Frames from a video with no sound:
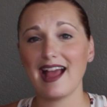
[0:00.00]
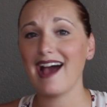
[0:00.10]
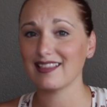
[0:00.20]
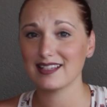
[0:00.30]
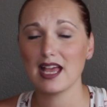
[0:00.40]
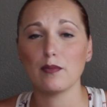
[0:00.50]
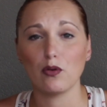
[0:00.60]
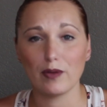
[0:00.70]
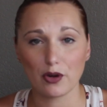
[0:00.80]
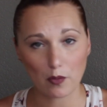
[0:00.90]
at the
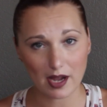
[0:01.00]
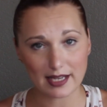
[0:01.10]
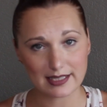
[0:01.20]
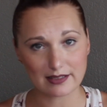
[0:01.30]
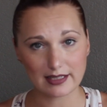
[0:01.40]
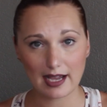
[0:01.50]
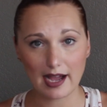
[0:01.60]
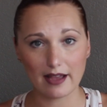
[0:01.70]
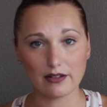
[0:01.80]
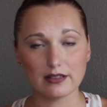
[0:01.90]
table when you're walking down the
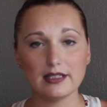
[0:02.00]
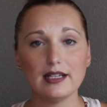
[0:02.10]
aisle?